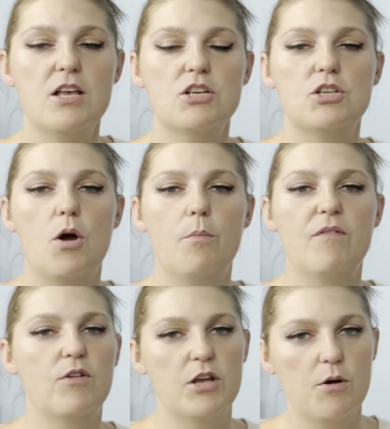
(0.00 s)
So
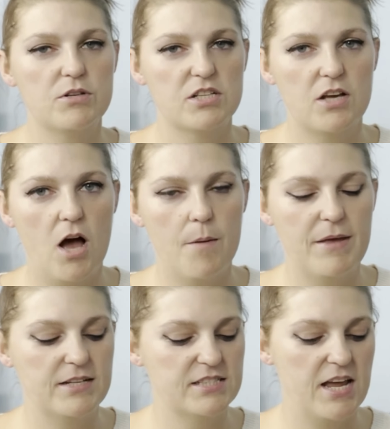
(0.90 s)
before you go into the
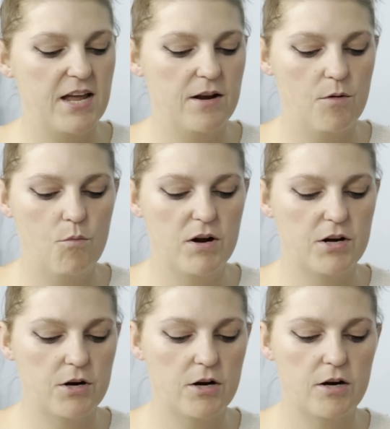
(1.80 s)
comments and
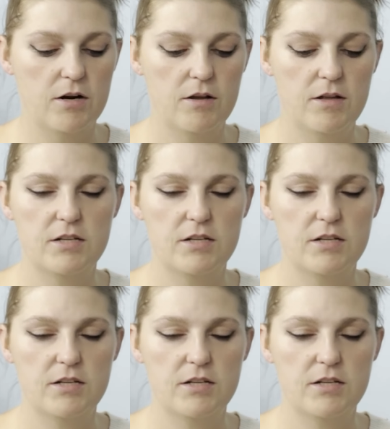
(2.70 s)
wonder,